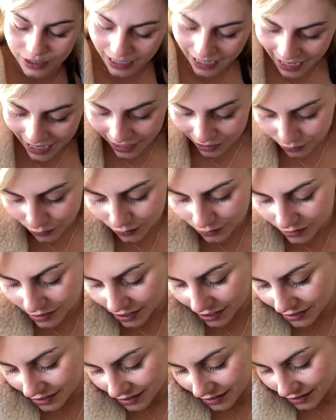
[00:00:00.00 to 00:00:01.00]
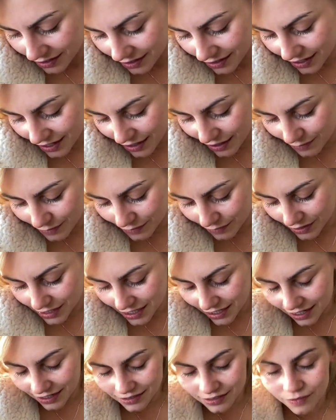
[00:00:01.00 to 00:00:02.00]
out to
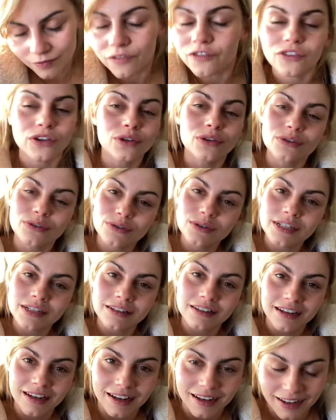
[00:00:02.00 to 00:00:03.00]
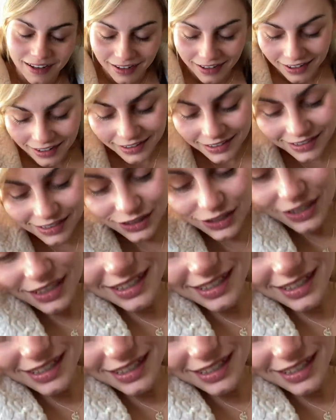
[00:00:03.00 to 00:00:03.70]
get some food. And it's just